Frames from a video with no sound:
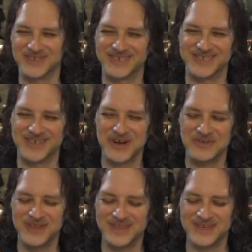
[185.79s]
We're going to
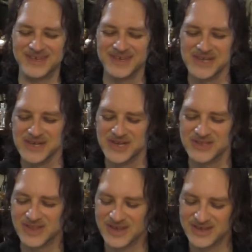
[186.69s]
start with the
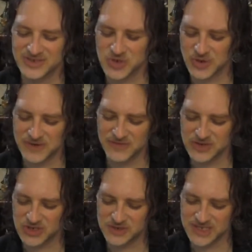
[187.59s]
the Doreen
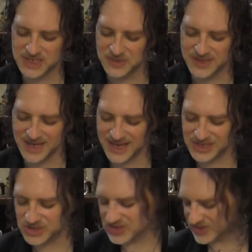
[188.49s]
Virtue Healing with the
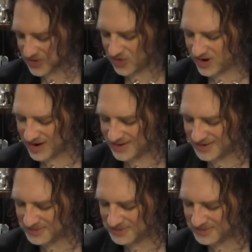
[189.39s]
Angels Oracle.